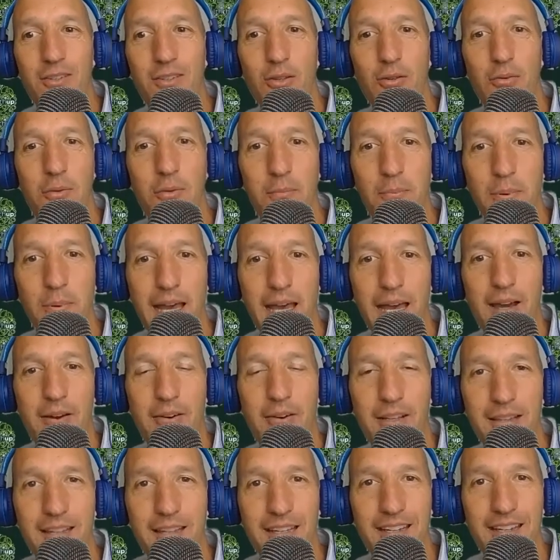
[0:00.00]
to
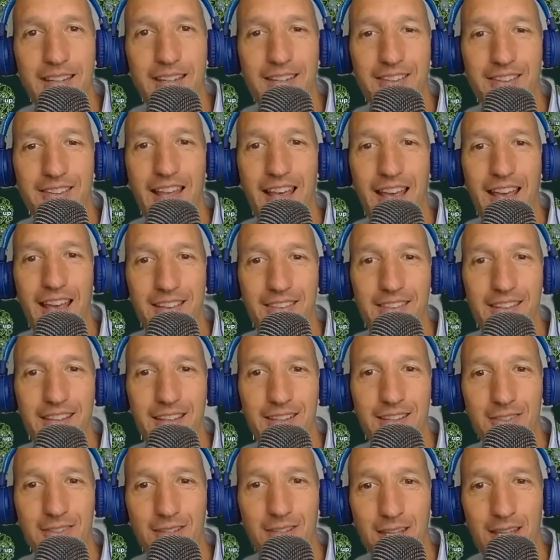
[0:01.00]
empower leaders and
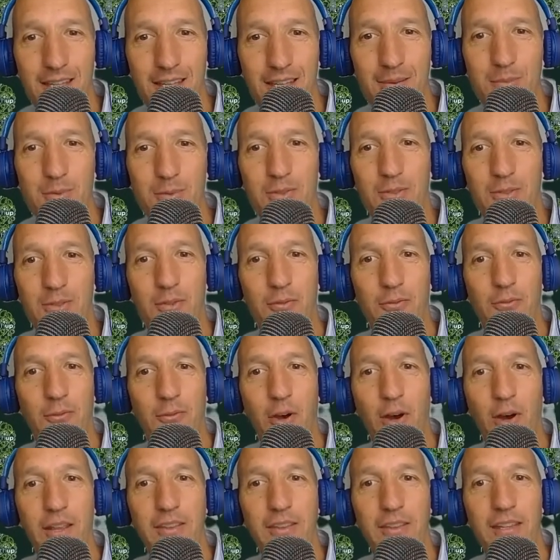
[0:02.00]
their teams to
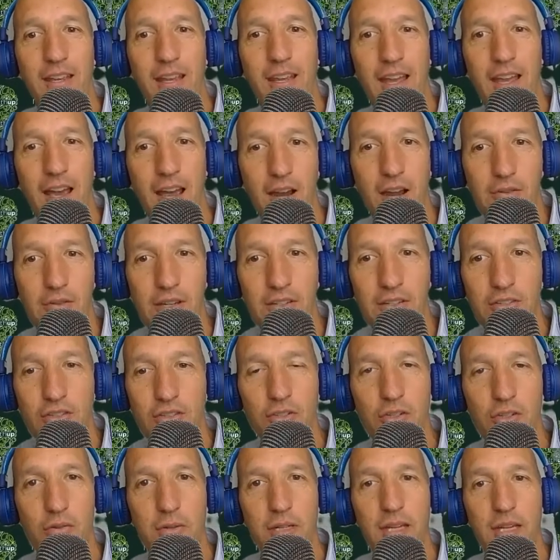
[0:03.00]
find the
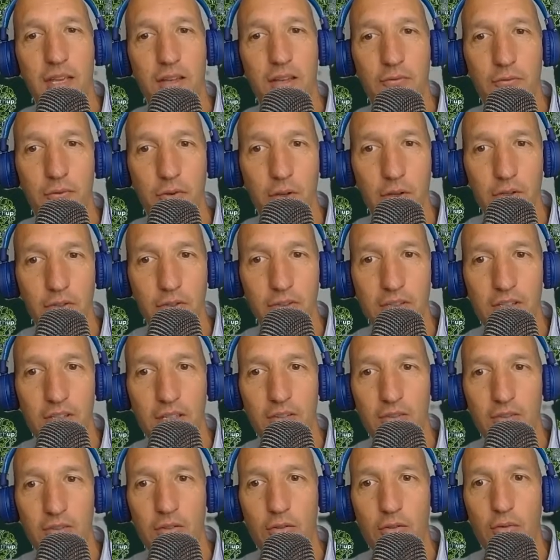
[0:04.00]
courage during
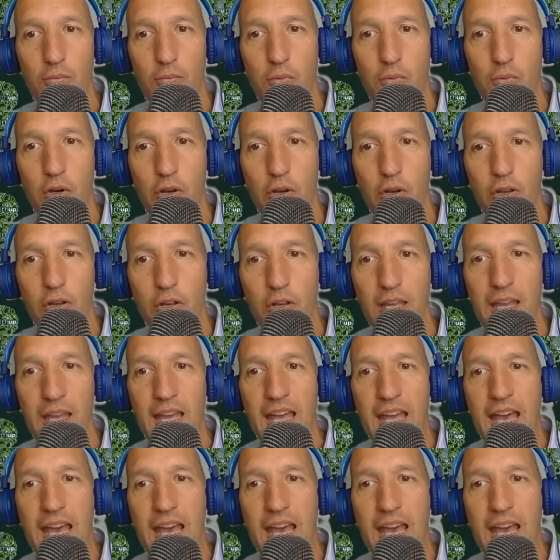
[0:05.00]
adversities to work